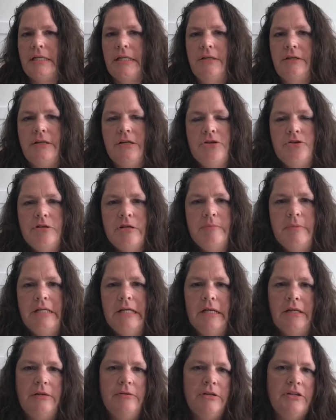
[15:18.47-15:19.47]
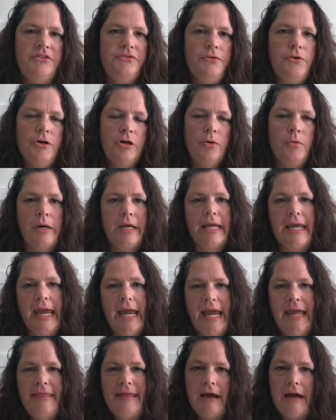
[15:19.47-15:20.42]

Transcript: He's contributing to his 401k.